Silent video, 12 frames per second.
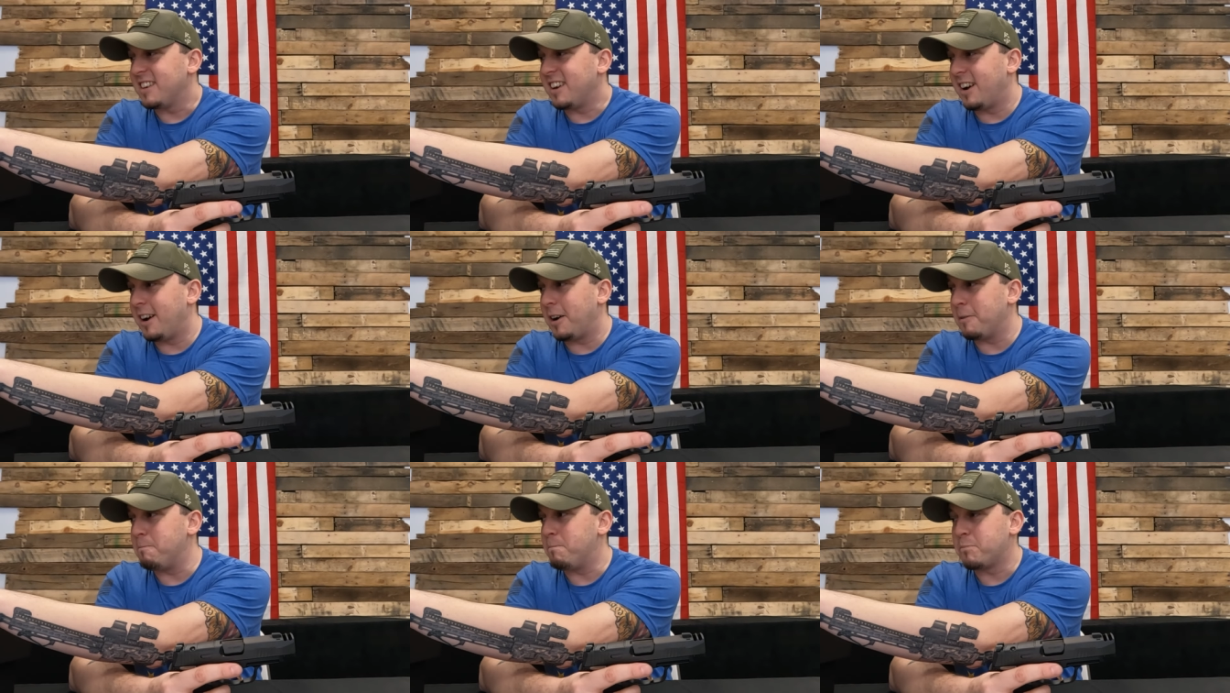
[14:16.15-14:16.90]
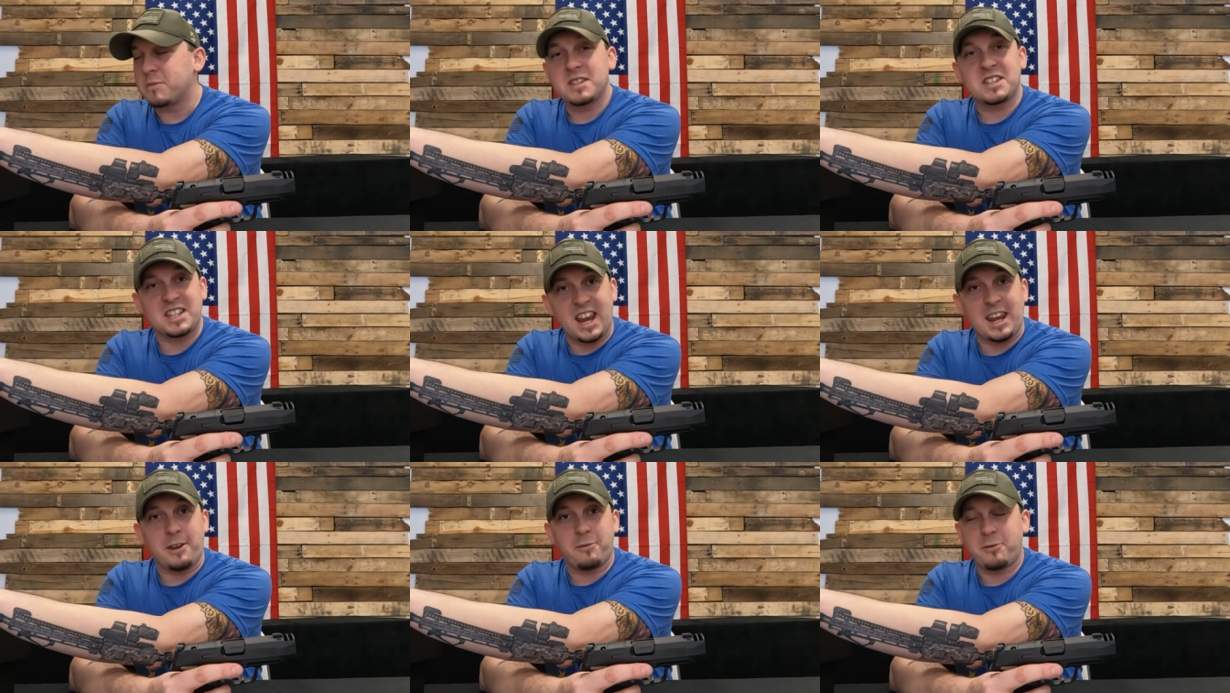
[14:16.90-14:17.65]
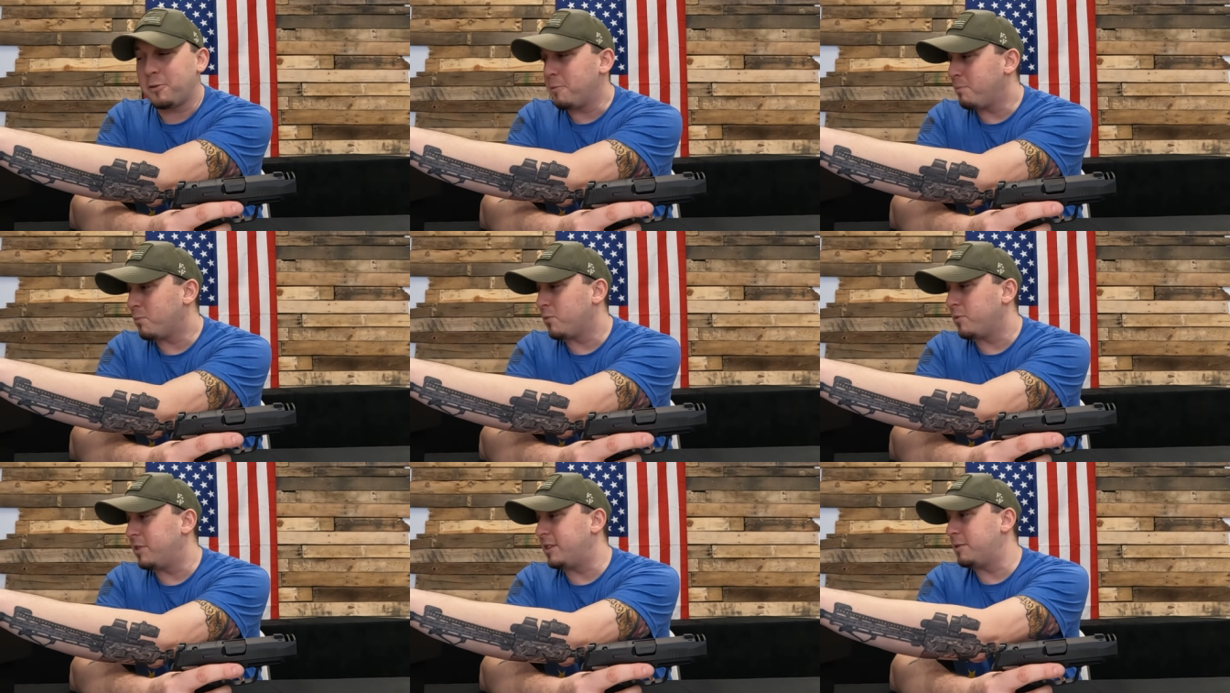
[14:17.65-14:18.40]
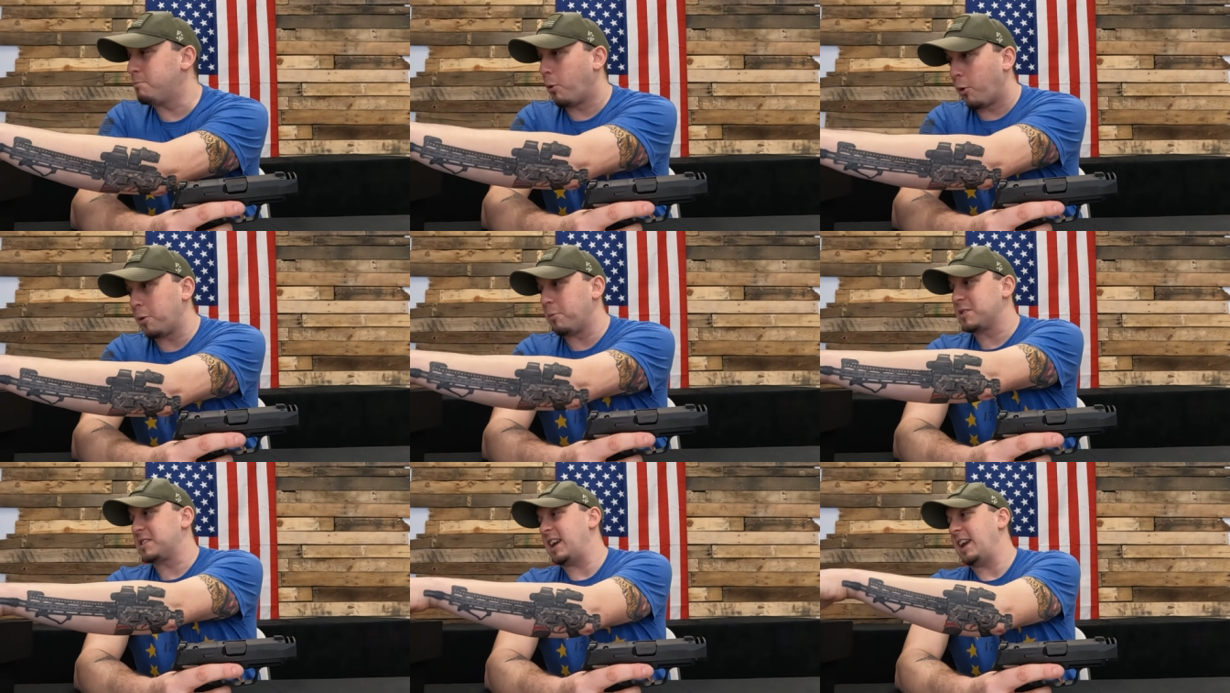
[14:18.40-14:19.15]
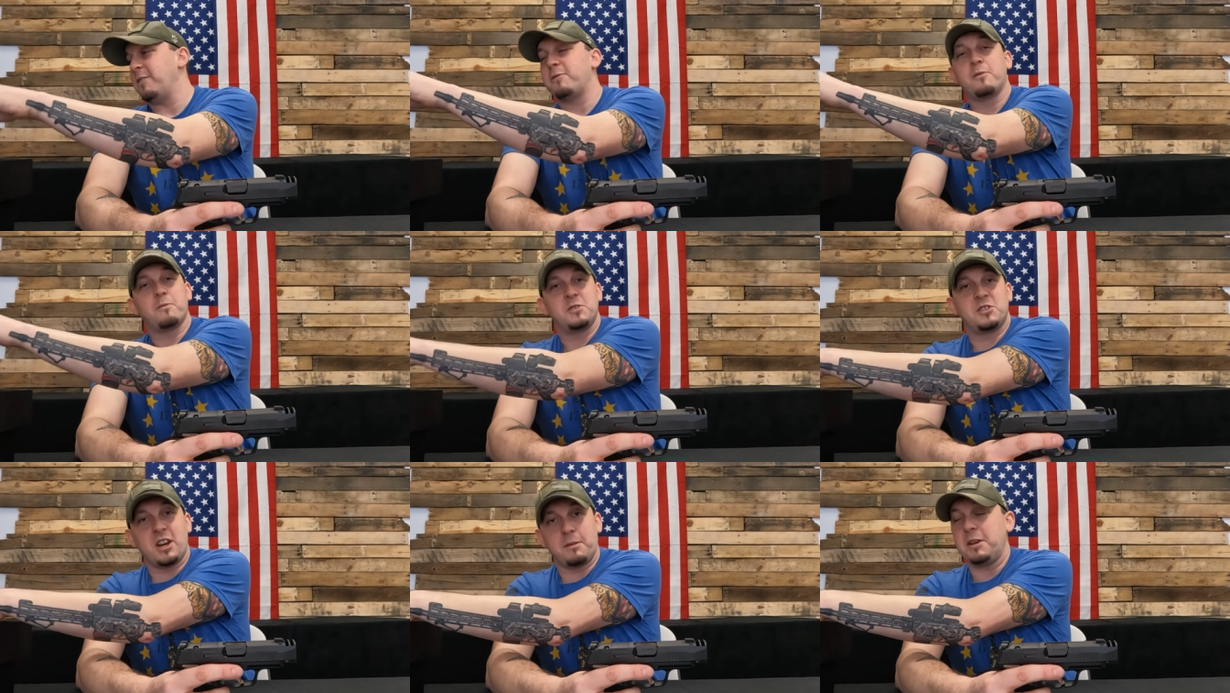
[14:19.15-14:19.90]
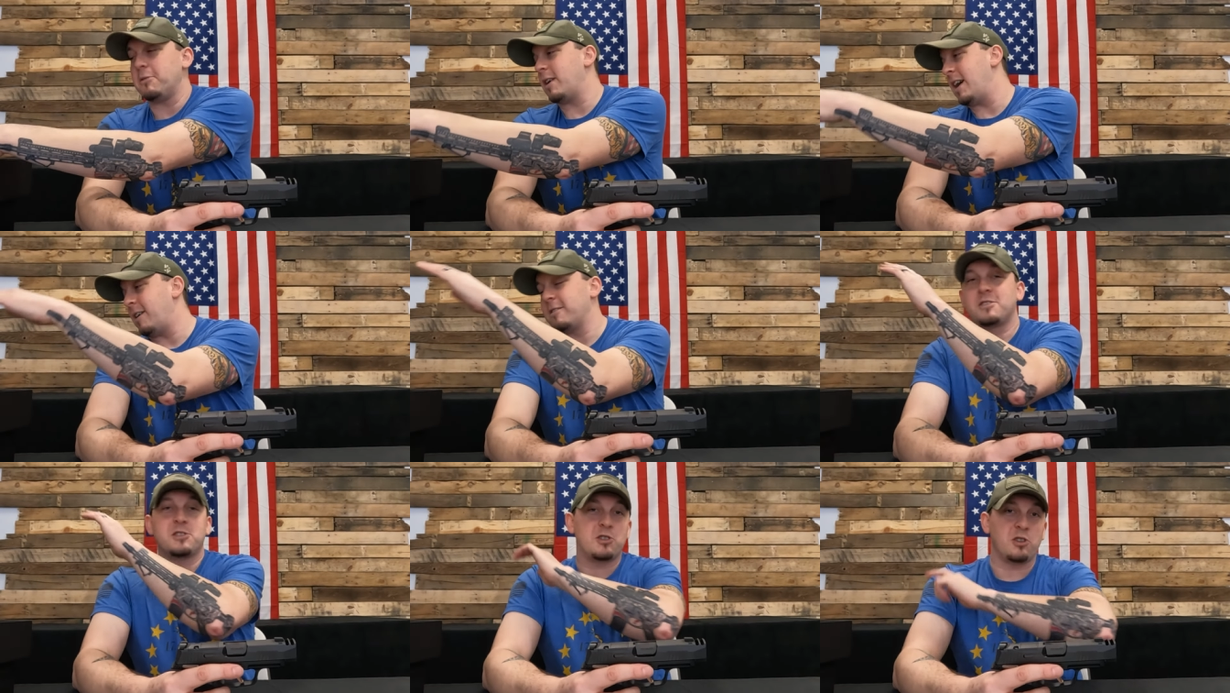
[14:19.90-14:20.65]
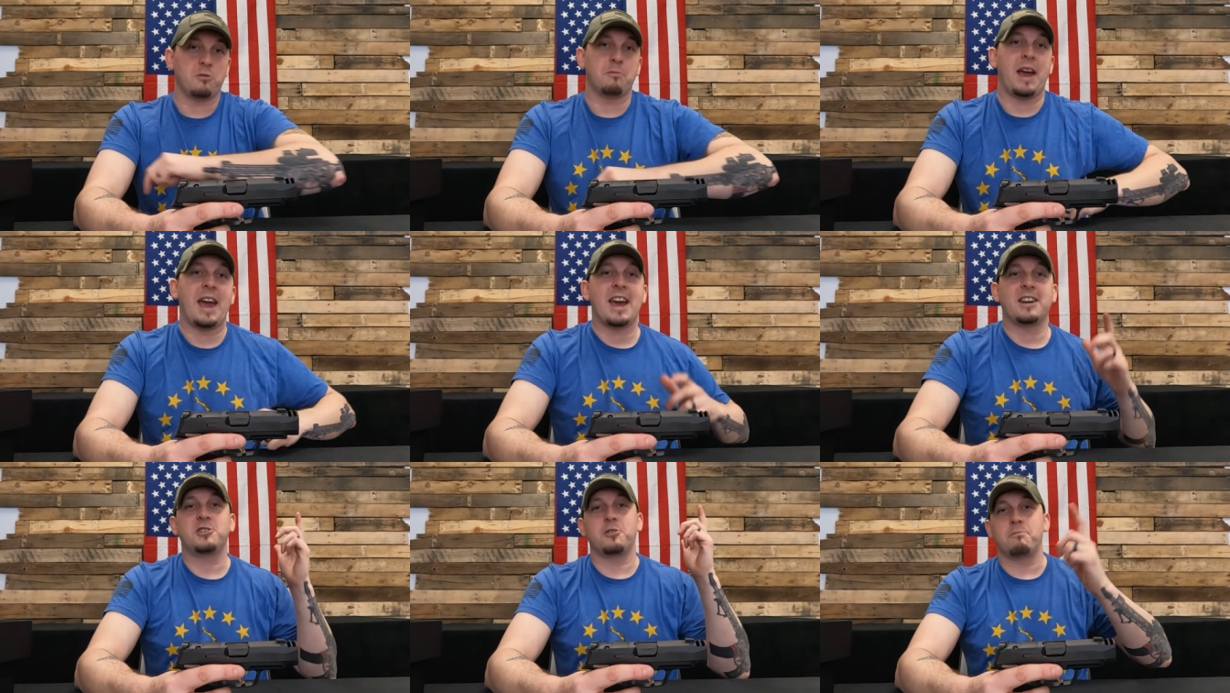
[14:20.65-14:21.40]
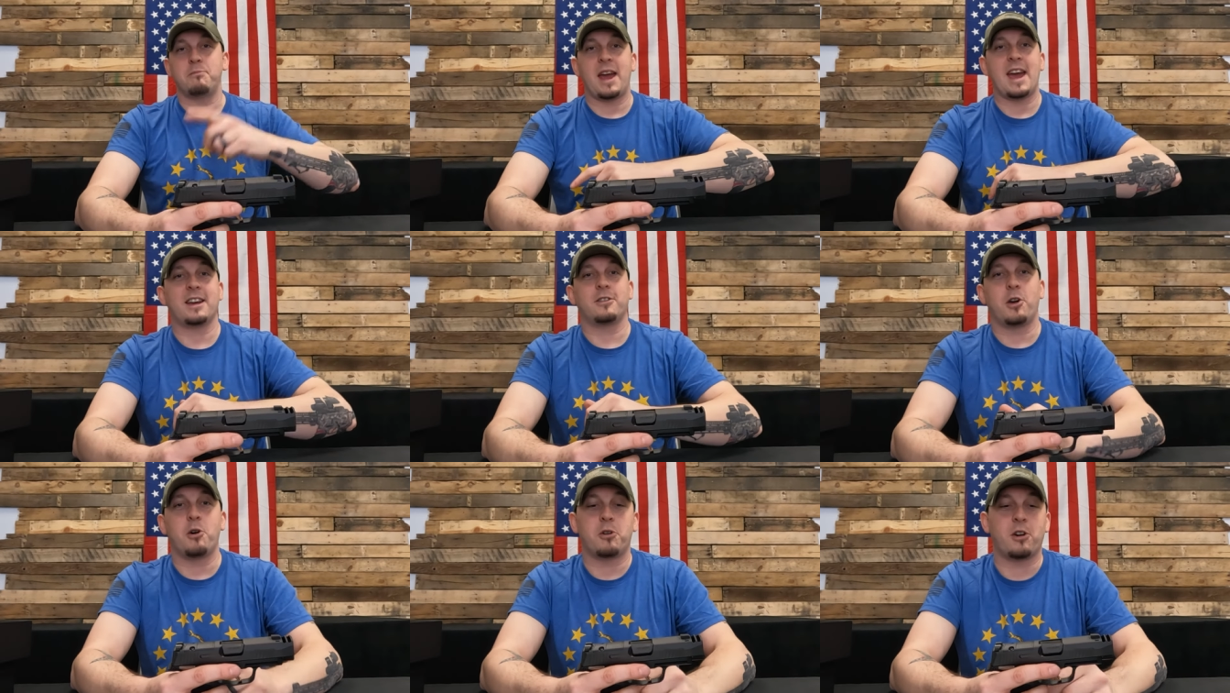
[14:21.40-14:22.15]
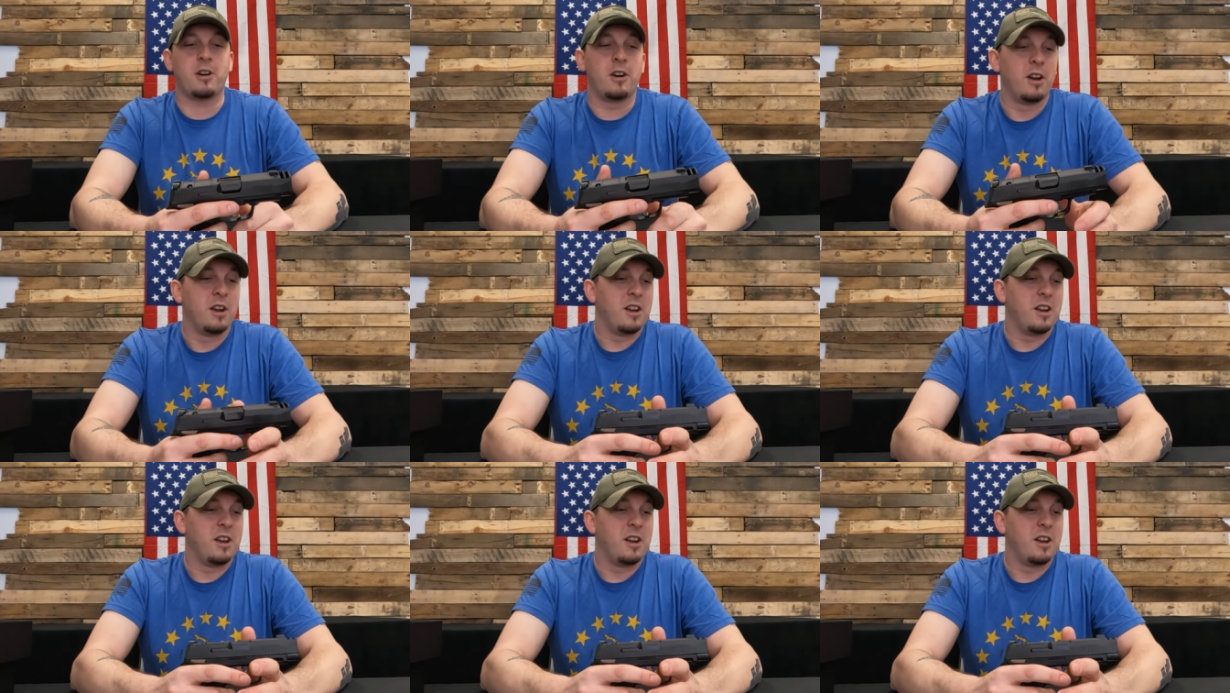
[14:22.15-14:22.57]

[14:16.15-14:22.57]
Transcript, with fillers: um, safe, portable safe, dummy rounds, two mags, your mag loader,